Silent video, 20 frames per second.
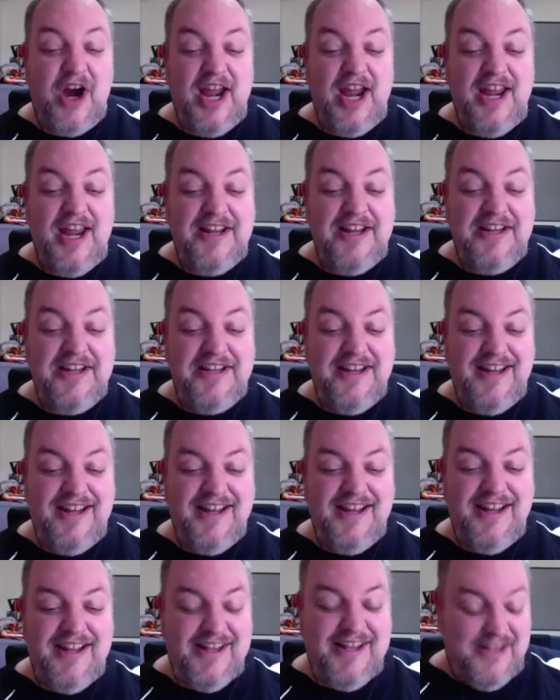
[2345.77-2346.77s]
Well, the...
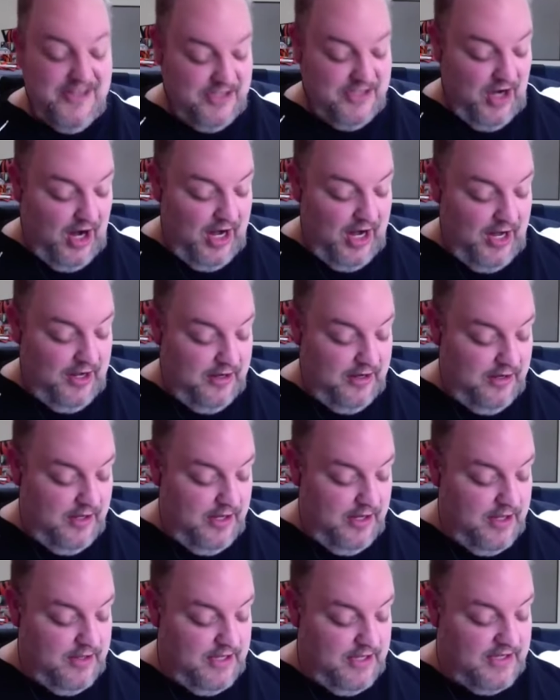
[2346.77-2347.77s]
sorry.
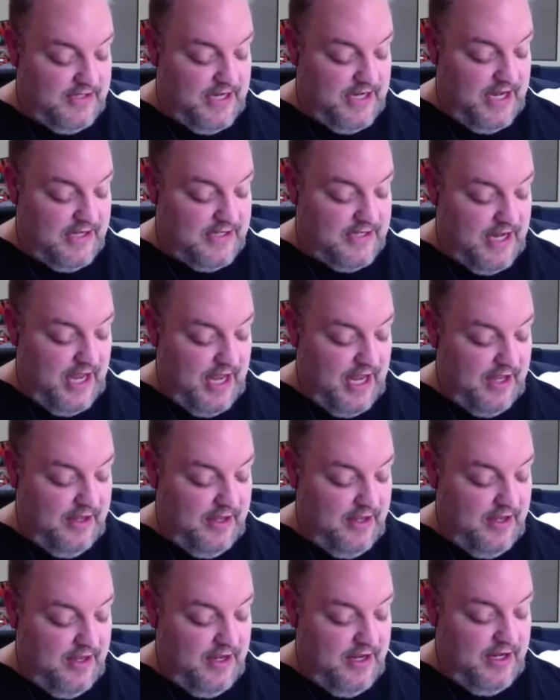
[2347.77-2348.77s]
This says uh
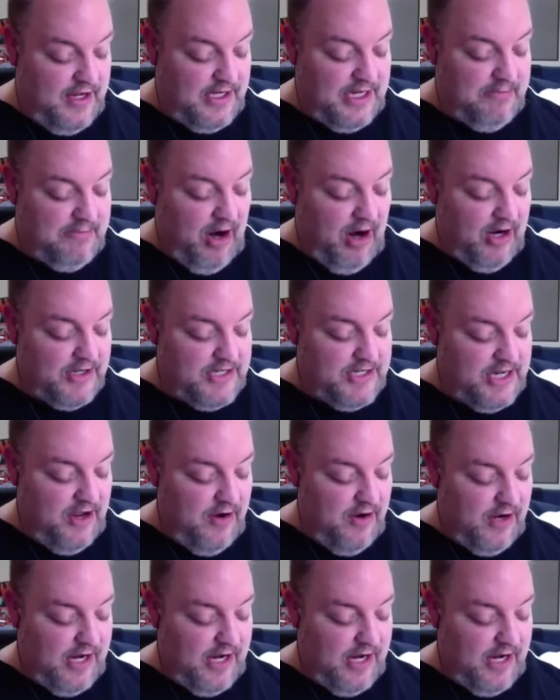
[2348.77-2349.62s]
DiMarzio